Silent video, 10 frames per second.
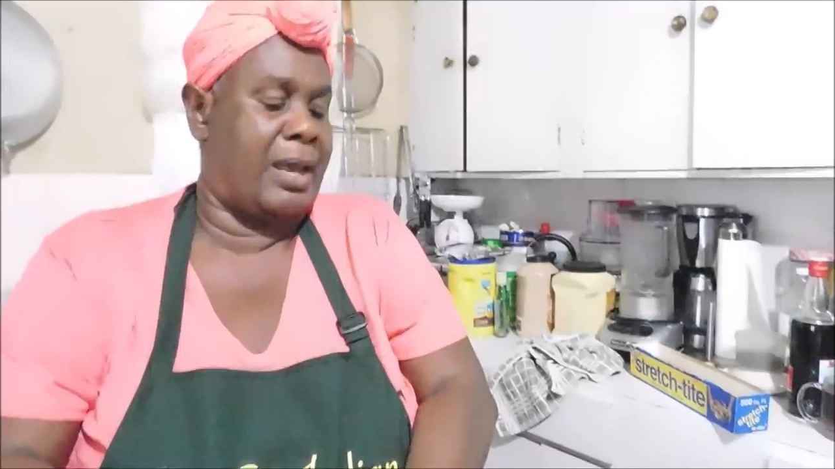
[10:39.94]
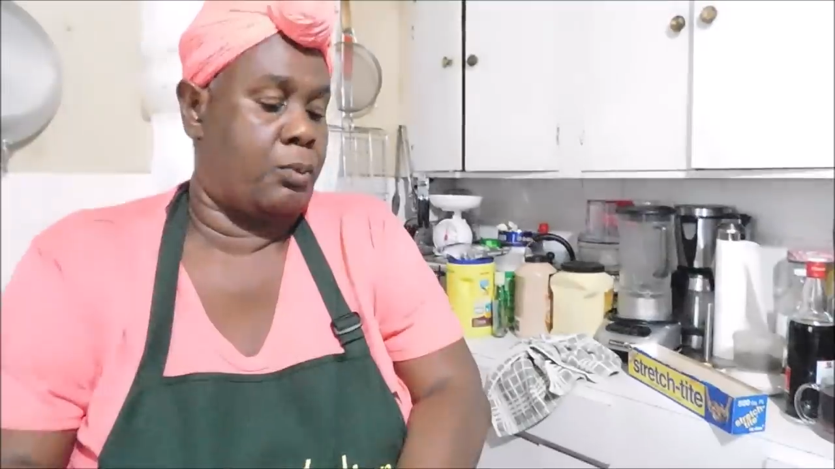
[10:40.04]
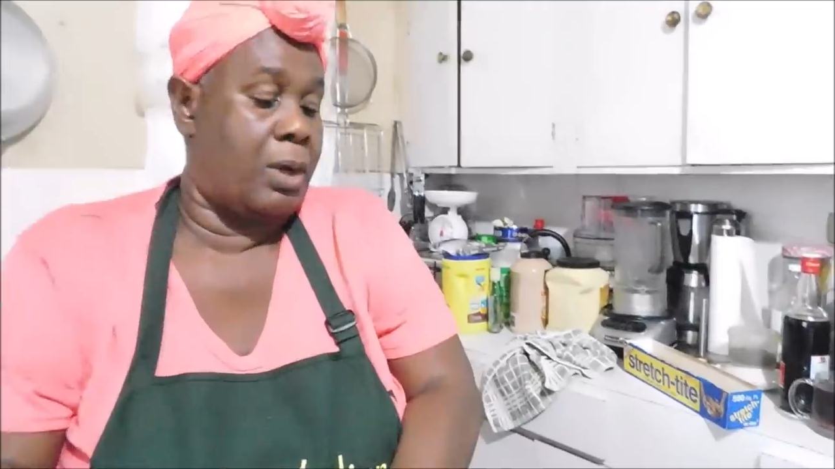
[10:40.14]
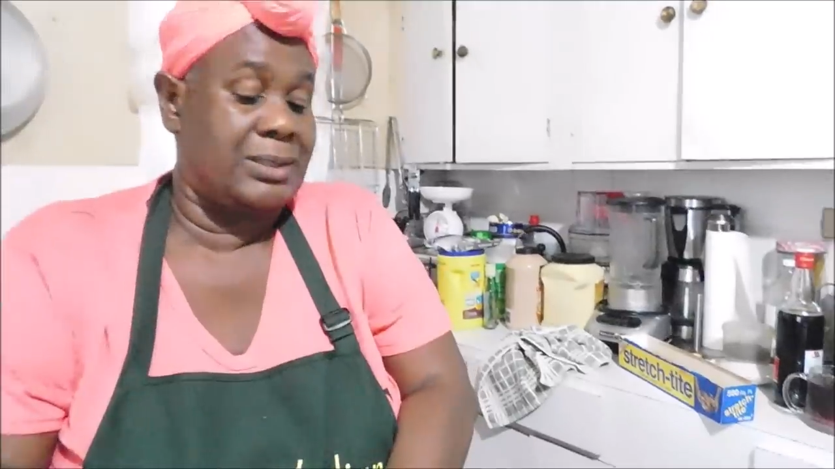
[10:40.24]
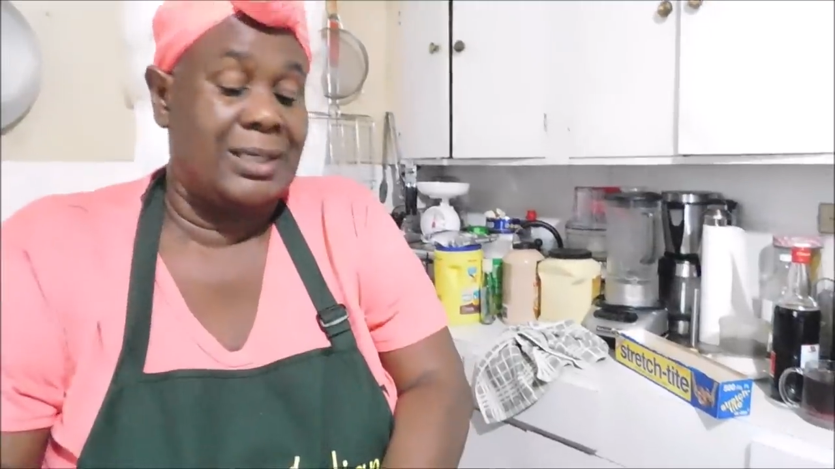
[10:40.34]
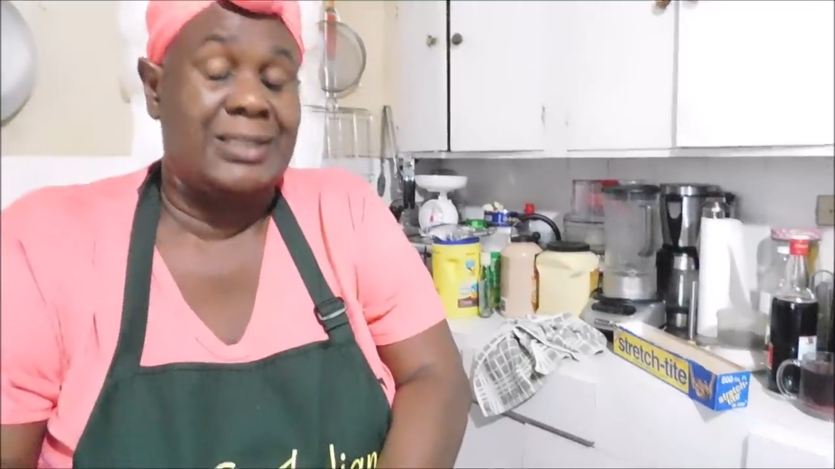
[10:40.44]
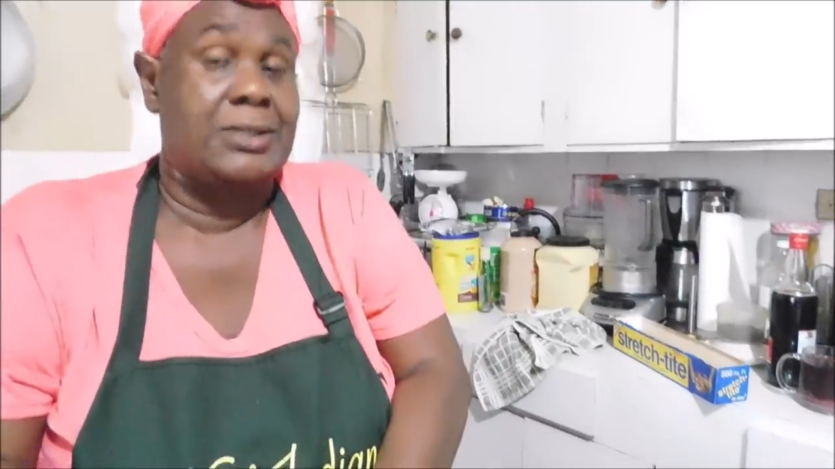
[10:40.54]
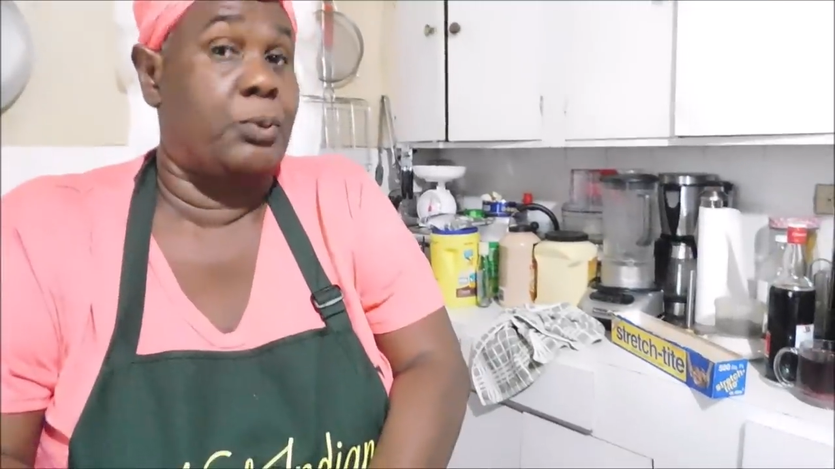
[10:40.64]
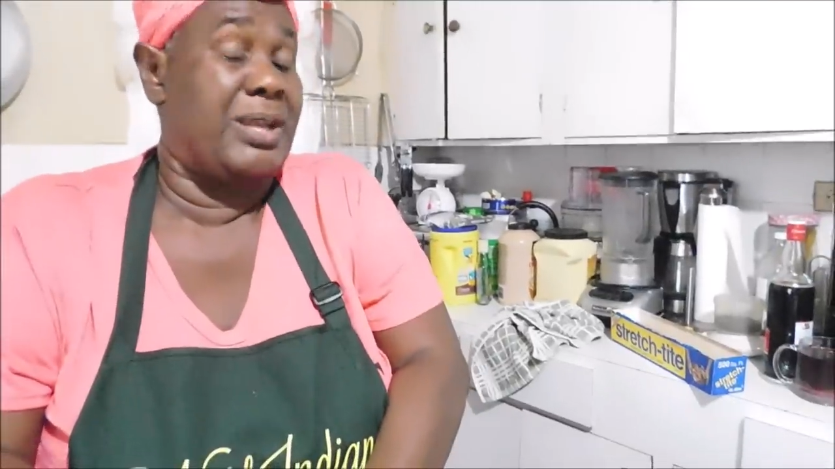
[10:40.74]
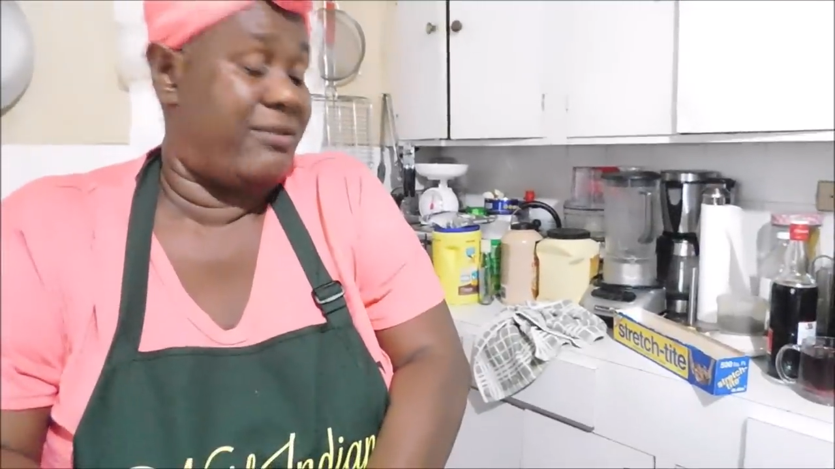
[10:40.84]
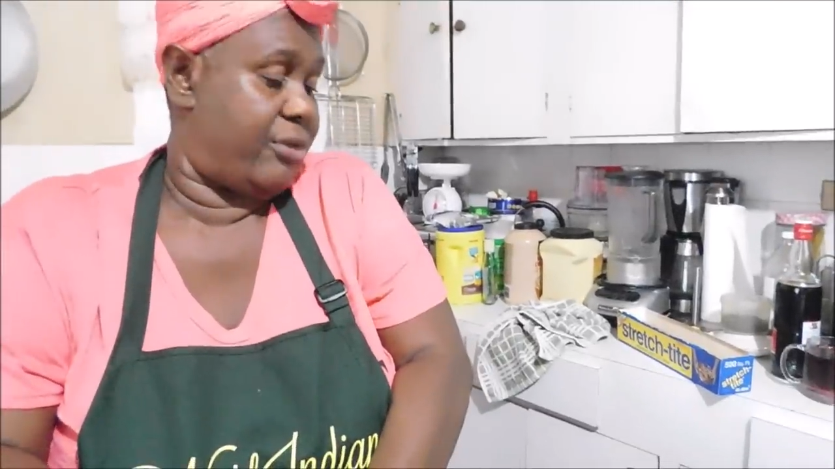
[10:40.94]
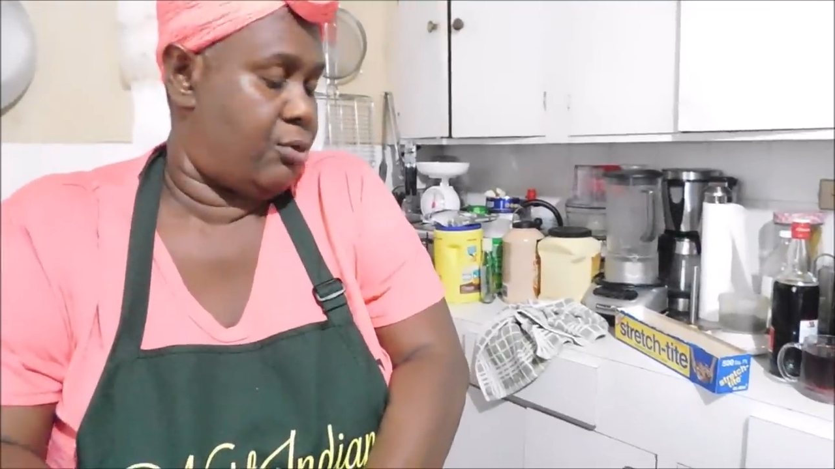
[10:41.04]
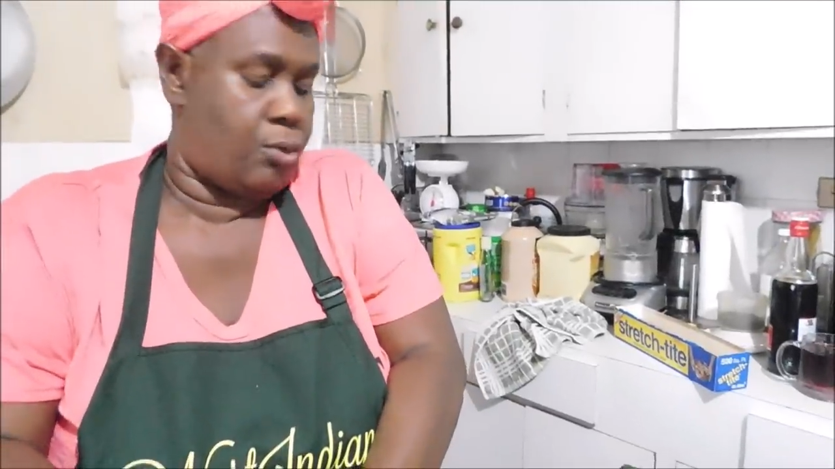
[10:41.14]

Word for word: we might want a little we never